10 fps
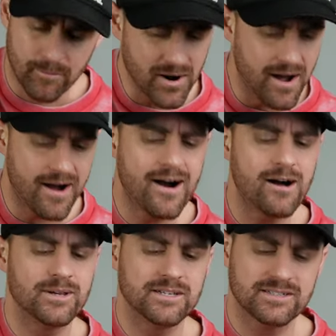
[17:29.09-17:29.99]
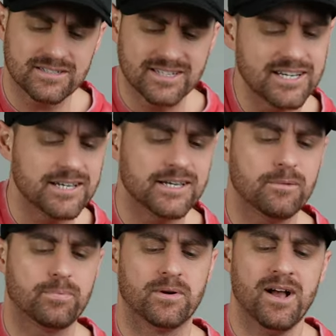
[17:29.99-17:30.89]
Promise me,
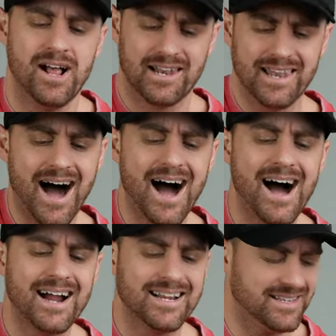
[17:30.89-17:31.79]
light